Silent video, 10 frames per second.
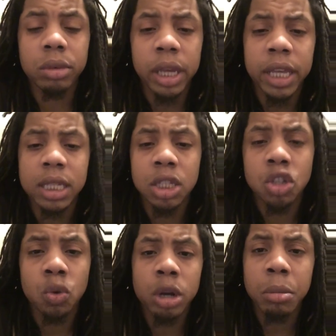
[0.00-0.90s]
gets
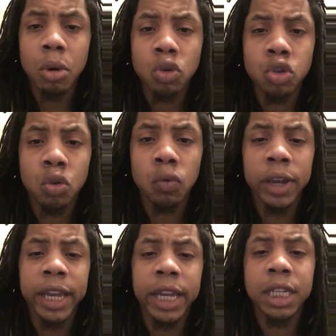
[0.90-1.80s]
into an emotional
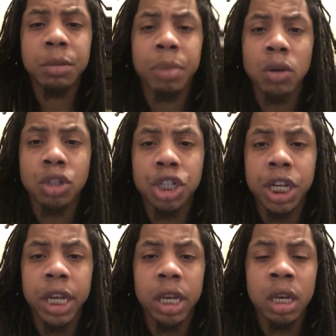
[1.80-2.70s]
rage about
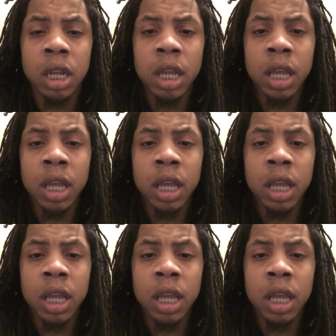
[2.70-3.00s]
Shin